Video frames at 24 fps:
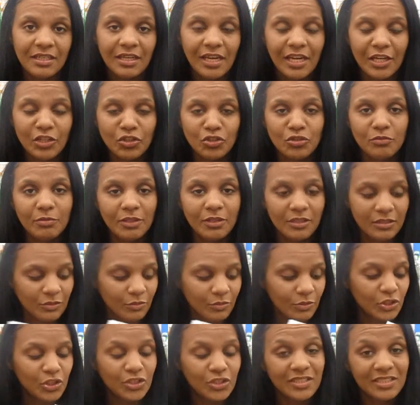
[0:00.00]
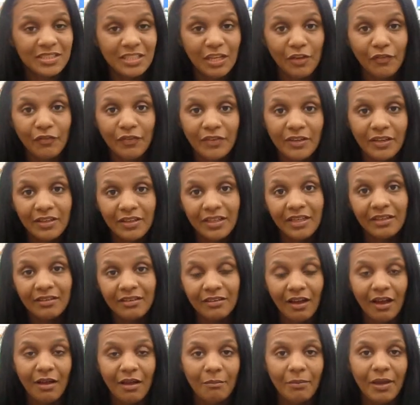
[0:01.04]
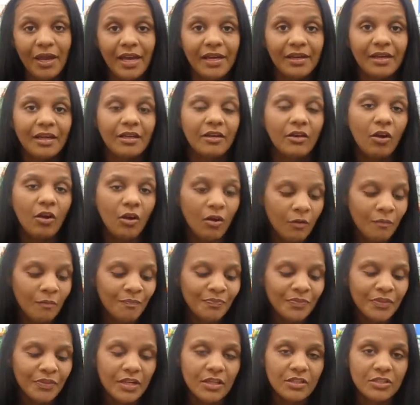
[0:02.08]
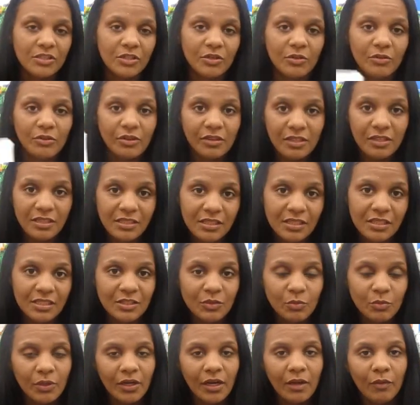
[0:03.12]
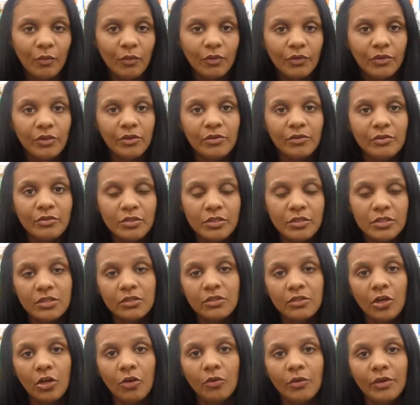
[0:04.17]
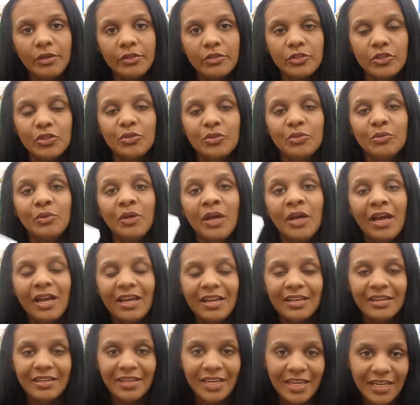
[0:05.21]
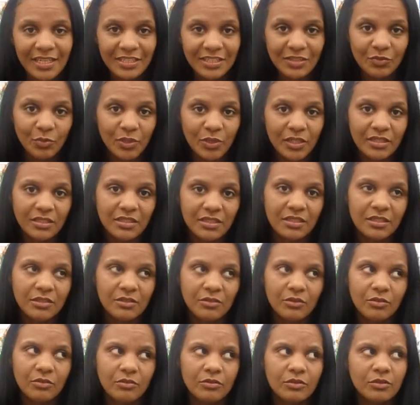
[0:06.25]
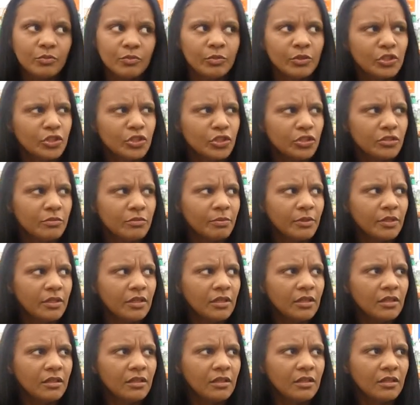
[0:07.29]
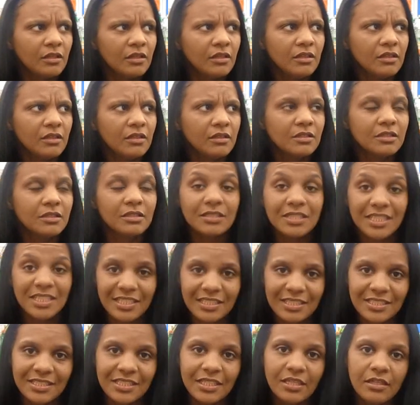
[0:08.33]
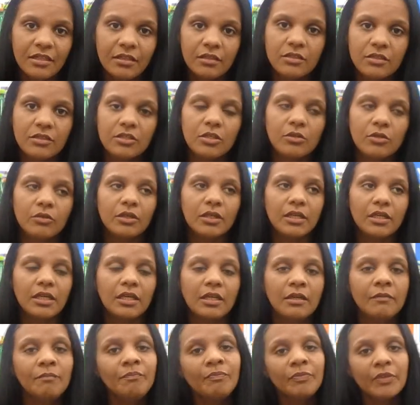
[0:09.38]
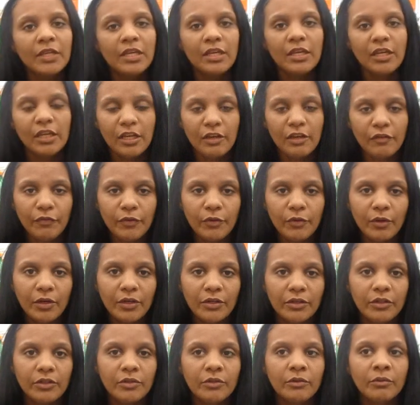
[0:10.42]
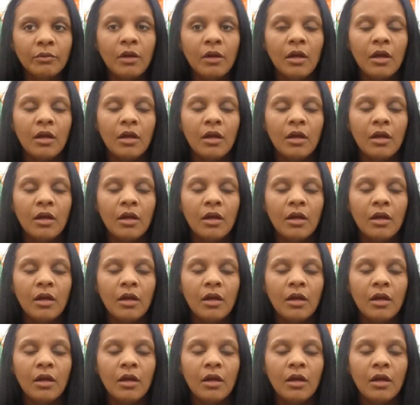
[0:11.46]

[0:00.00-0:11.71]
extra bucks, which is definitely not bad at all. So this is what I will use to go into next week's deals, which should be the 16th. So again, if you are new,